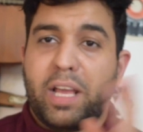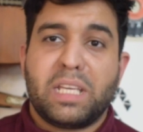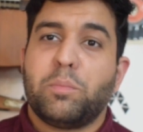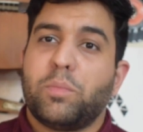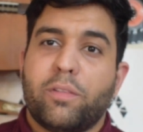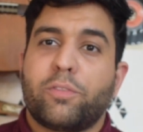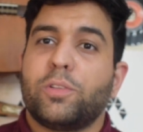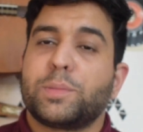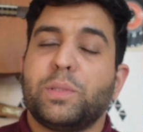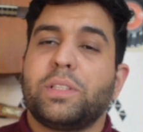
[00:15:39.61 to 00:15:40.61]
And I
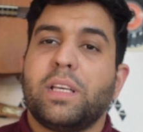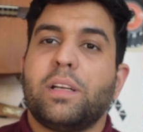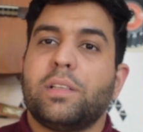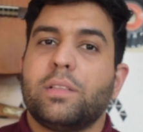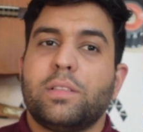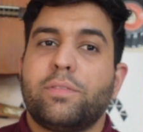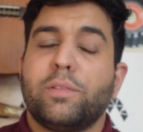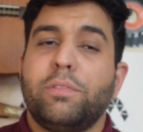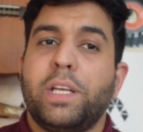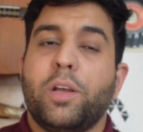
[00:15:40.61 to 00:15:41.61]
can, of course, put together
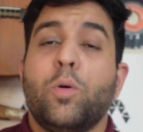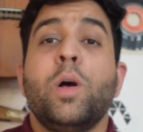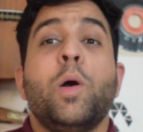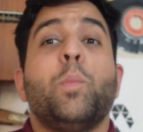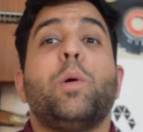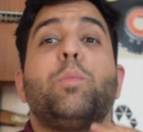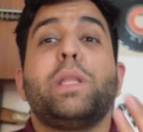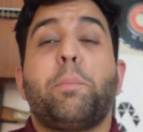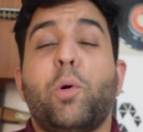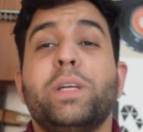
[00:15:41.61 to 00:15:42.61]
a different video.
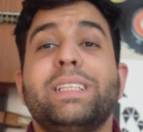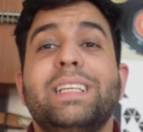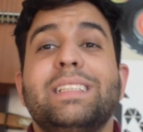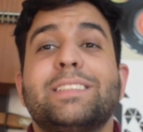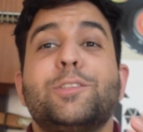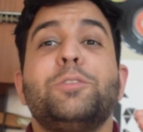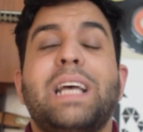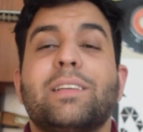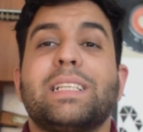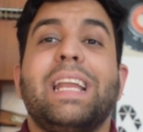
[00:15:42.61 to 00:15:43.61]
But the point
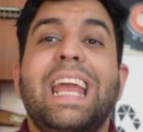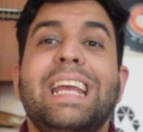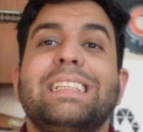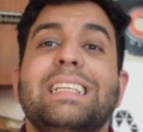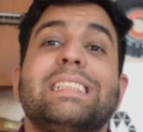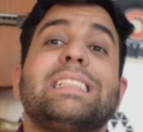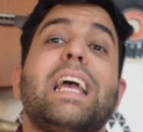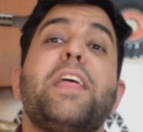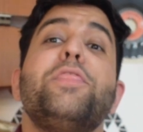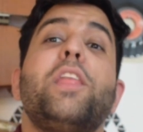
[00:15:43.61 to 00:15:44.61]
is, 2008
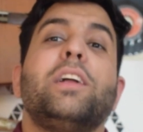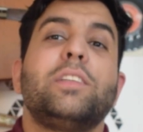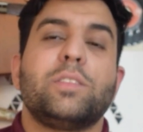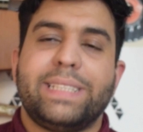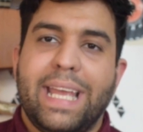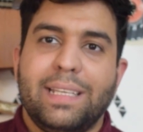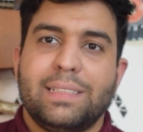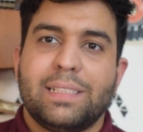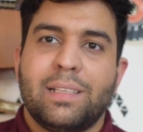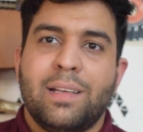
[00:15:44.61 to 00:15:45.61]
is another
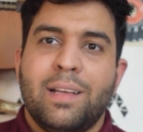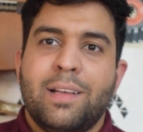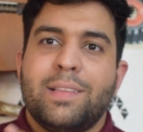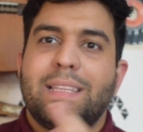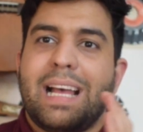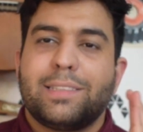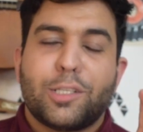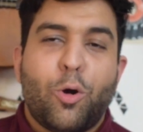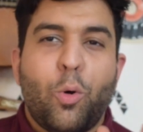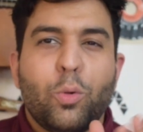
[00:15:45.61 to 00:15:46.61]
date
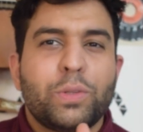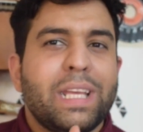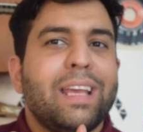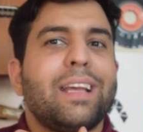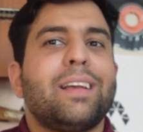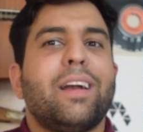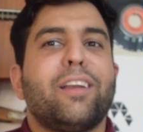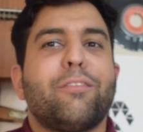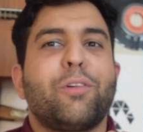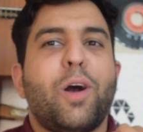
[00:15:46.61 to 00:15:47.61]
that the whole
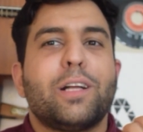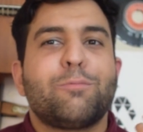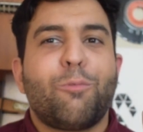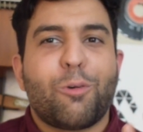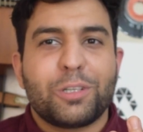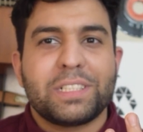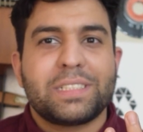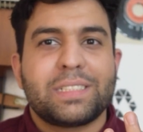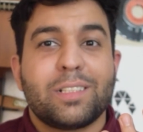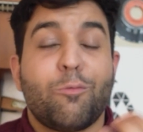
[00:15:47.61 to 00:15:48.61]
thing kind of got
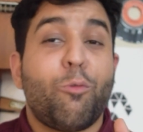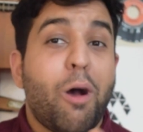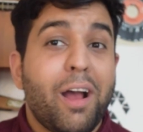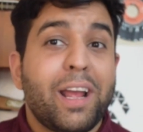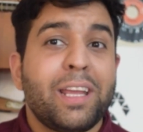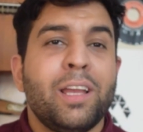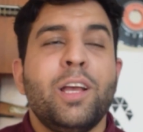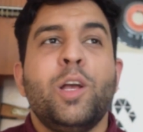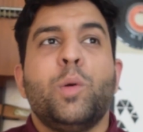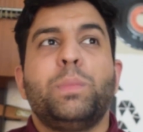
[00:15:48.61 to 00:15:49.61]
worse.
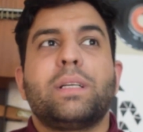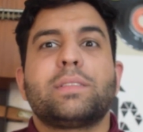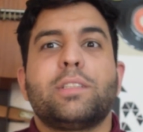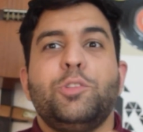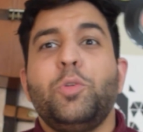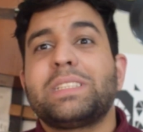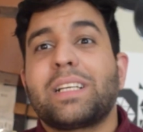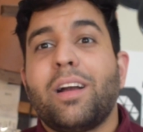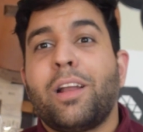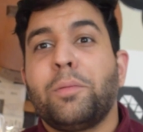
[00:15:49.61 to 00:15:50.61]
Why? Because the
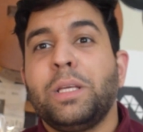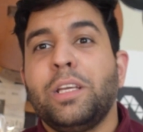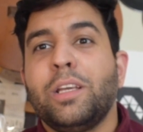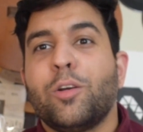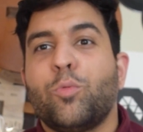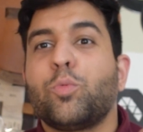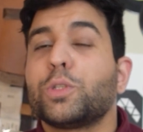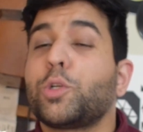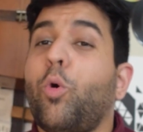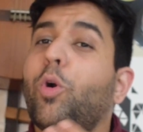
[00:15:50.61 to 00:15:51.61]
U.S. economy
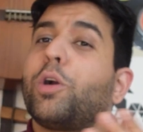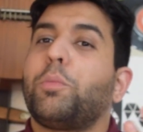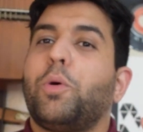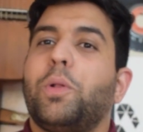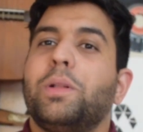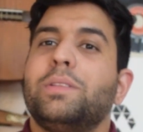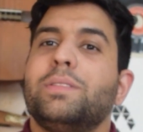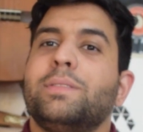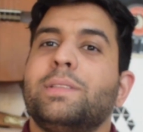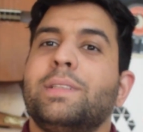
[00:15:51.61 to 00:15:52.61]
was horrible,